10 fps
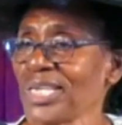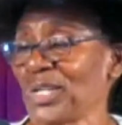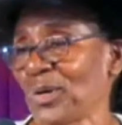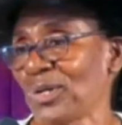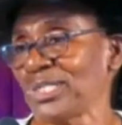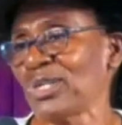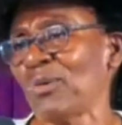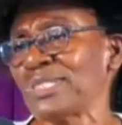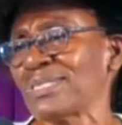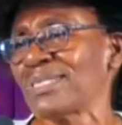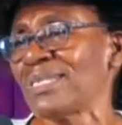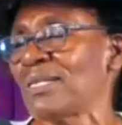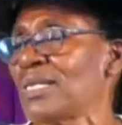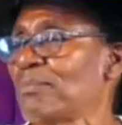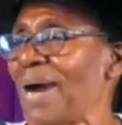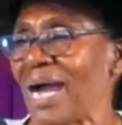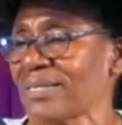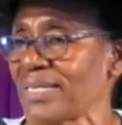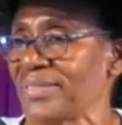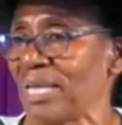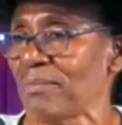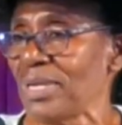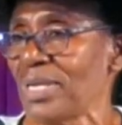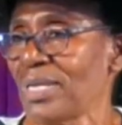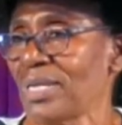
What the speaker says: You know, don't bark at them.